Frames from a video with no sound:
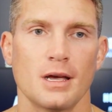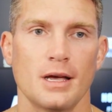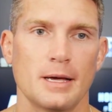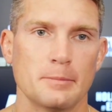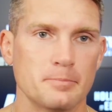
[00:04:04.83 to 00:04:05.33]

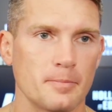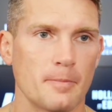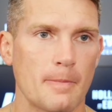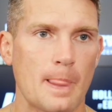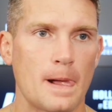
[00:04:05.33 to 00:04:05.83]
Um,
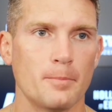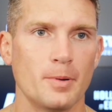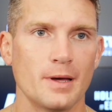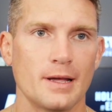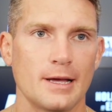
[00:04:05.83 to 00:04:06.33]

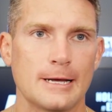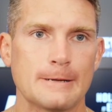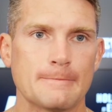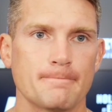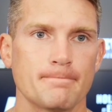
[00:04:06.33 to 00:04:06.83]
but uh,